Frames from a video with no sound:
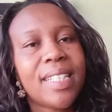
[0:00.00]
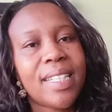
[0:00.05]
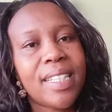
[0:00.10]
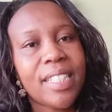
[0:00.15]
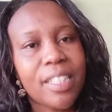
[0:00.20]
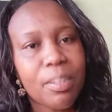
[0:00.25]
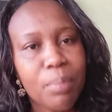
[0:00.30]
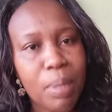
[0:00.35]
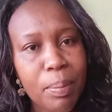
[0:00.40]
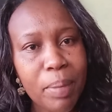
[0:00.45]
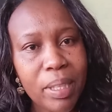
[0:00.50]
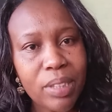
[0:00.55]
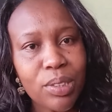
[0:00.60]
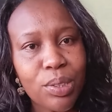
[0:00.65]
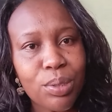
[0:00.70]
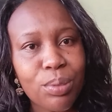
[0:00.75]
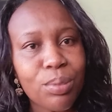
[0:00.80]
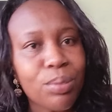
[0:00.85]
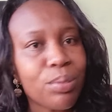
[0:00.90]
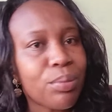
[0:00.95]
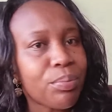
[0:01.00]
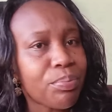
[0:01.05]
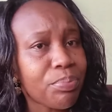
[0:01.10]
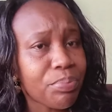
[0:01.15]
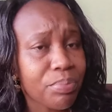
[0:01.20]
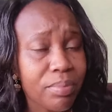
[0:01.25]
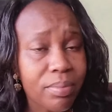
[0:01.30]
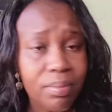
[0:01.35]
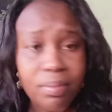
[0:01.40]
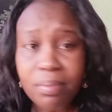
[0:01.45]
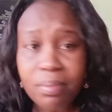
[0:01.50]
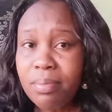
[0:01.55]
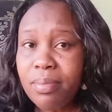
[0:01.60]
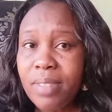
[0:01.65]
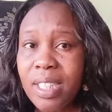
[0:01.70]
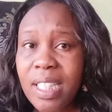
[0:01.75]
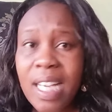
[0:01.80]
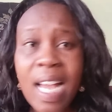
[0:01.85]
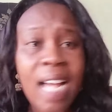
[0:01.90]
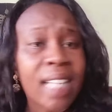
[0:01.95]
Remember to
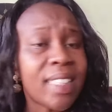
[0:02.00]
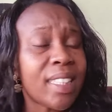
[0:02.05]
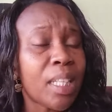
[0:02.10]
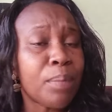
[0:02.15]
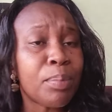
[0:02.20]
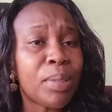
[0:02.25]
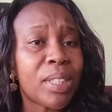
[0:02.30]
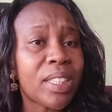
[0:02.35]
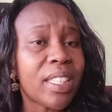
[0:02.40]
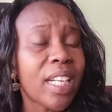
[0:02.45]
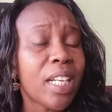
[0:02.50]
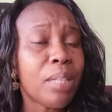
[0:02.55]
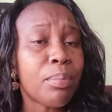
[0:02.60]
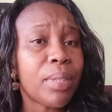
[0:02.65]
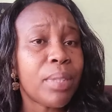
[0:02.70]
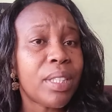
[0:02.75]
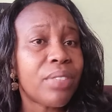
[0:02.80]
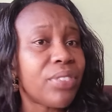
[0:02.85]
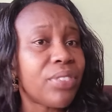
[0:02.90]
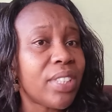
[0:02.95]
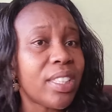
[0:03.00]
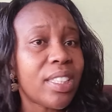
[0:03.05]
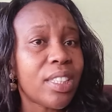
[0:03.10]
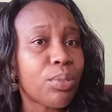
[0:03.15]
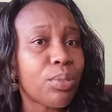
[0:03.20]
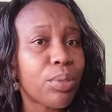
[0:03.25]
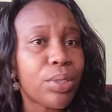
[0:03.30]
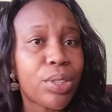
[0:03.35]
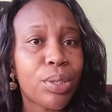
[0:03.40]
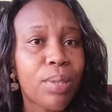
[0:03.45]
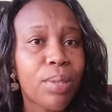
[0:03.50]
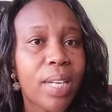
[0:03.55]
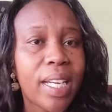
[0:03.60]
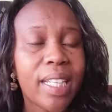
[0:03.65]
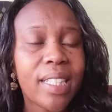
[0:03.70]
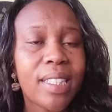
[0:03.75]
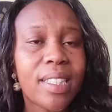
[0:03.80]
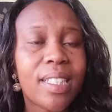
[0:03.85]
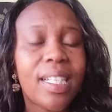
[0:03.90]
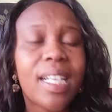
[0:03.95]
subscribe if this is what you
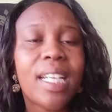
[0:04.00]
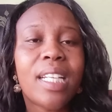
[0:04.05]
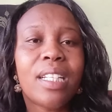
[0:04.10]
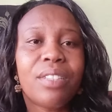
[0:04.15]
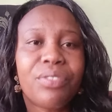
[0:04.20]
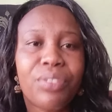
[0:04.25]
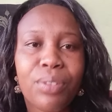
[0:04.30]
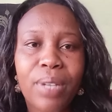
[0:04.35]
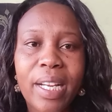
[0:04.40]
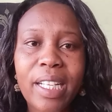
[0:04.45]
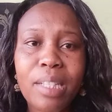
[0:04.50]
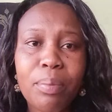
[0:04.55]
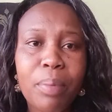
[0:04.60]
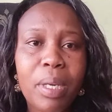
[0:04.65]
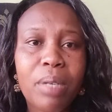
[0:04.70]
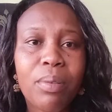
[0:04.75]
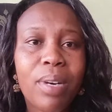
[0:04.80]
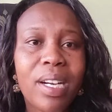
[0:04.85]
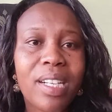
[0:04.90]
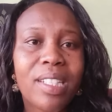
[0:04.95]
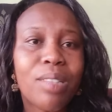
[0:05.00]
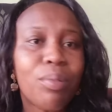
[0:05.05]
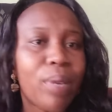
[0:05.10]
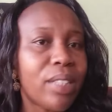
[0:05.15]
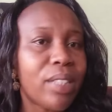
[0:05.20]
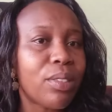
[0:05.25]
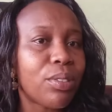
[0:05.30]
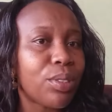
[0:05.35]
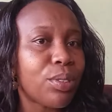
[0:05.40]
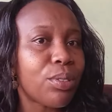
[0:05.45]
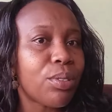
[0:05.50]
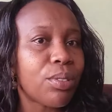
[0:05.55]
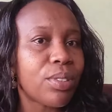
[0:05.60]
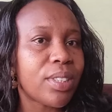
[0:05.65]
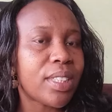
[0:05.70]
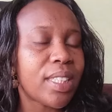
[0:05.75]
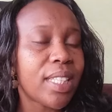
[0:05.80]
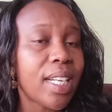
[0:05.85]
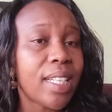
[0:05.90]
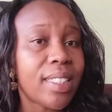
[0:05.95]
like. If you like my work, why don't you
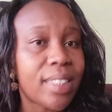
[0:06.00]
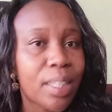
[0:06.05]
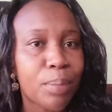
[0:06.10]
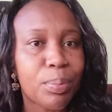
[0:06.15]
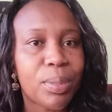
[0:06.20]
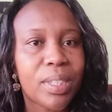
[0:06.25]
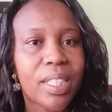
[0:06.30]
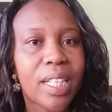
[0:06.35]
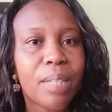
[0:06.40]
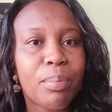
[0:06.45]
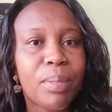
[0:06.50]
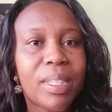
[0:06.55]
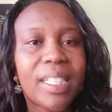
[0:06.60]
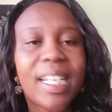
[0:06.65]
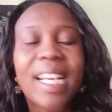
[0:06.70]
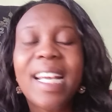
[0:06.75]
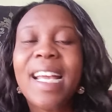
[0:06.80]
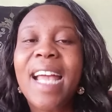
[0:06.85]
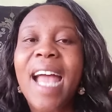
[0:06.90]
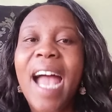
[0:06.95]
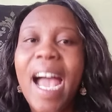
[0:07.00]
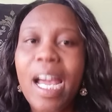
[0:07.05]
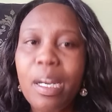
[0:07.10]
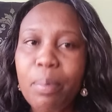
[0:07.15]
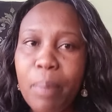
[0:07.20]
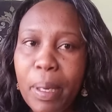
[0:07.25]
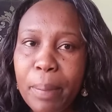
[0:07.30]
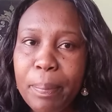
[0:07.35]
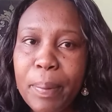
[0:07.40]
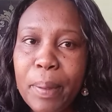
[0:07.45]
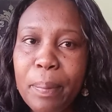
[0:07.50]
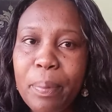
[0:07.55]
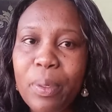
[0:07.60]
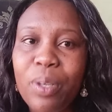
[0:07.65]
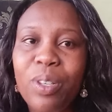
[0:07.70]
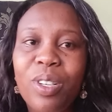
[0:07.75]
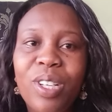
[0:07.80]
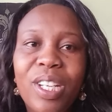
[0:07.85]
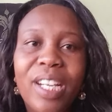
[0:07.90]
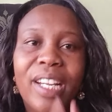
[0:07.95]
consider subscribing? And my
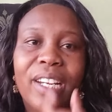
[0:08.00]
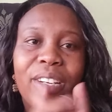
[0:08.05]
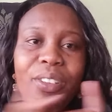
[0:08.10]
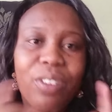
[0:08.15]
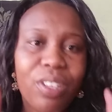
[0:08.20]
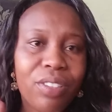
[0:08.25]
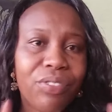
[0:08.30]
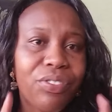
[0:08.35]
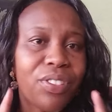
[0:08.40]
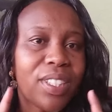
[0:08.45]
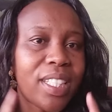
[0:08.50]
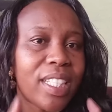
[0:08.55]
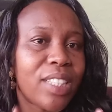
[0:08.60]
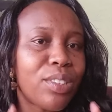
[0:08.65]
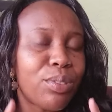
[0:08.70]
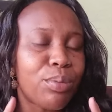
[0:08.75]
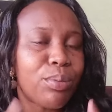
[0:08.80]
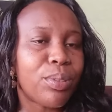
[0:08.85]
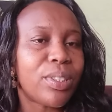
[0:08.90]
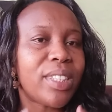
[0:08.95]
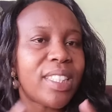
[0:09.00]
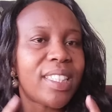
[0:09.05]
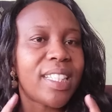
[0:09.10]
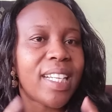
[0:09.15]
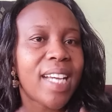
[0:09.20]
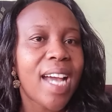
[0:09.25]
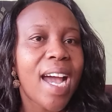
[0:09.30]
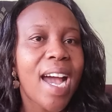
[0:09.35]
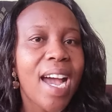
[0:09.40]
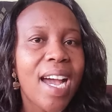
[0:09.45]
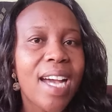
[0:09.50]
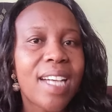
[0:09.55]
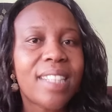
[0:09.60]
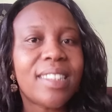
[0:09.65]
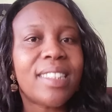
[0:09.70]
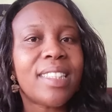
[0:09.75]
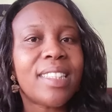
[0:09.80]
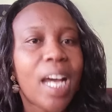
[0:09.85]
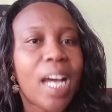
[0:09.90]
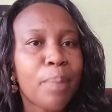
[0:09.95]
people, don't forget to watch the
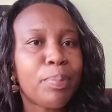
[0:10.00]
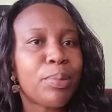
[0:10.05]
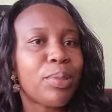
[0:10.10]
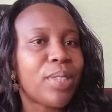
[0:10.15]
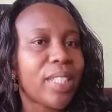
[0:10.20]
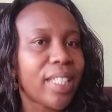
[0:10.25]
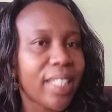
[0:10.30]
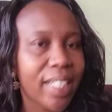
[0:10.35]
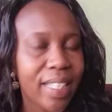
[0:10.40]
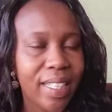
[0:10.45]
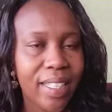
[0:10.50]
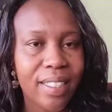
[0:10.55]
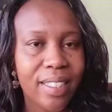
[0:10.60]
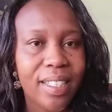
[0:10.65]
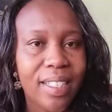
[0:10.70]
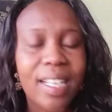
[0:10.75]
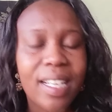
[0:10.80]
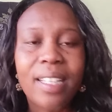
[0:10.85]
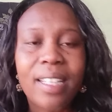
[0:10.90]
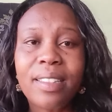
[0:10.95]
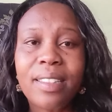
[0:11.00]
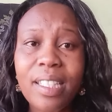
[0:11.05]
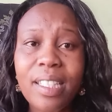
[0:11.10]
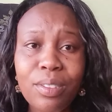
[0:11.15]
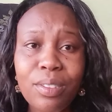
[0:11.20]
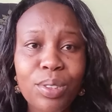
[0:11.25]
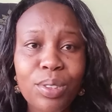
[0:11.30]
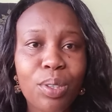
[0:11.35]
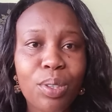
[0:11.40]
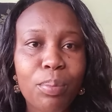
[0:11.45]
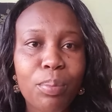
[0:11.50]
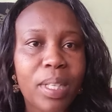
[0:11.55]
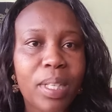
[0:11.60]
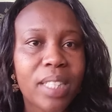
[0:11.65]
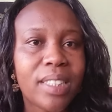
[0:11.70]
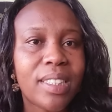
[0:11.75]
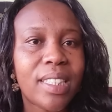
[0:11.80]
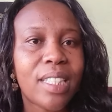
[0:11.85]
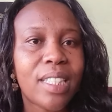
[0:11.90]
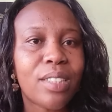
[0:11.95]
ads up to the end. Thank you so
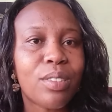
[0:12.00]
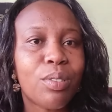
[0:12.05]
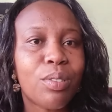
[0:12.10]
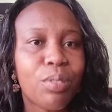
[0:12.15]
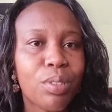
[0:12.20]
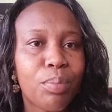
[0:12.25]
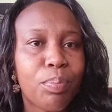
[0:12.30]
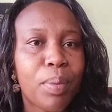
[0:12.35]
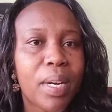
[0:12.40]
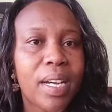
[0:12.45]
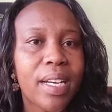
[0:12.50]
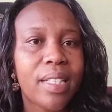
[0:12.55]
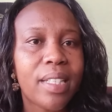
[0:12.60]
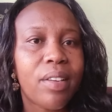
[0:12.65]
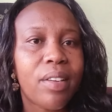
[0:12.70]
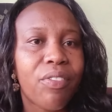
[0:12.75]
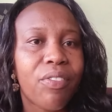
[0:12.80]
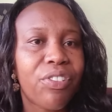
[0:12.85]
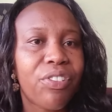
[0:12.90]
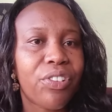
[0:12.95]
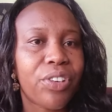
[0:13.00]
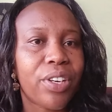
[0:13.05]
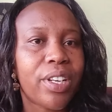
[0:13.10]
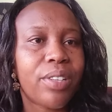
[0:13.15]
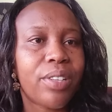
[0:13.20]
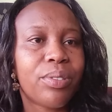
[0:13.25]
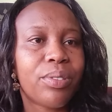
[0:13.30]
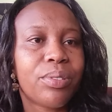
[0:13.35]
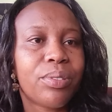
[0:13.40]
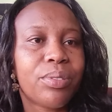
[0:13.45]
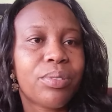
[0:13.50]
much and goodbye for now.